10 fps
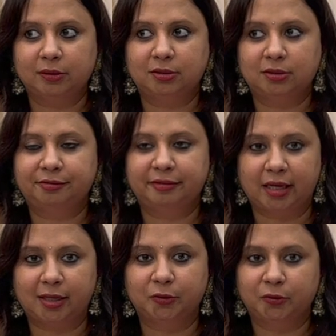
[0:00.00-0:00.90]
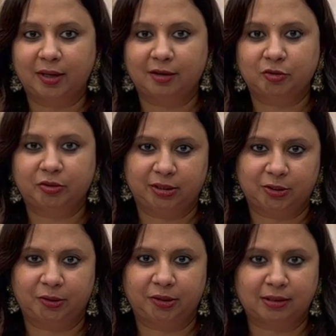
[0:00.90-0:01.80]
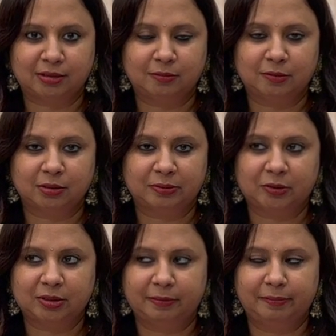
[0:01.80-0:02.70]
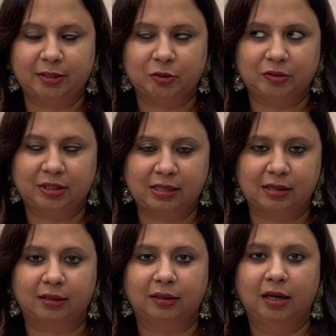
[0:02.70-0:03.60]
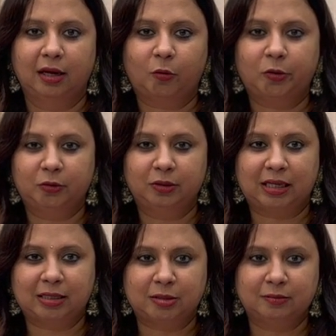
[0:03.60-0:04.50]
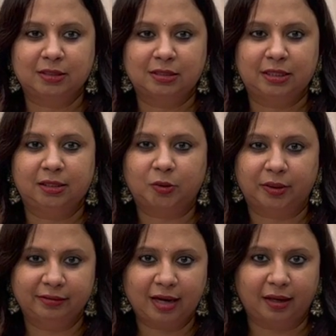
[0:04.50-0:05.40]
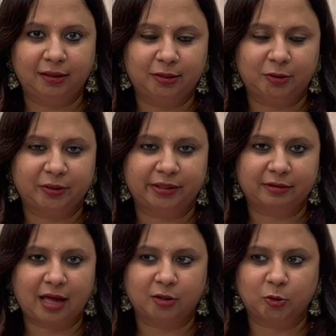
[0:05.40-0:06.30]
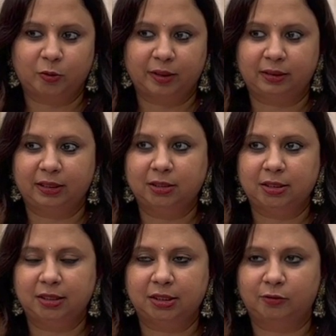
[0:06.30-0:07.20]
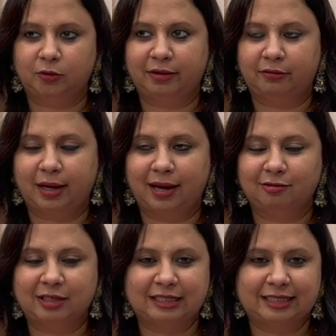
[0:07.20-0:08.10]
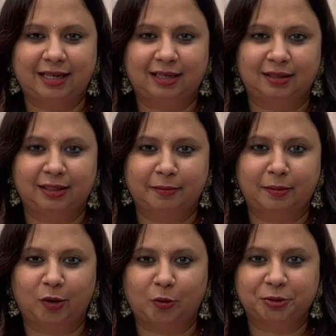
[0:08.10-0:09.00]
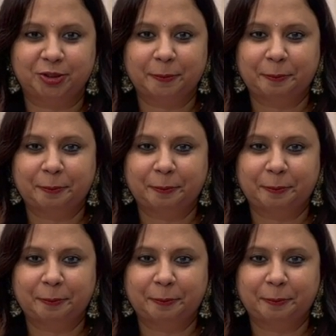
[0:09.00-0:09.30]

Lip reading: the way you have to reach out to your customers, because it makes you think, what do the customers need? So even I need to give that. So initially she would never have things like an EMI option,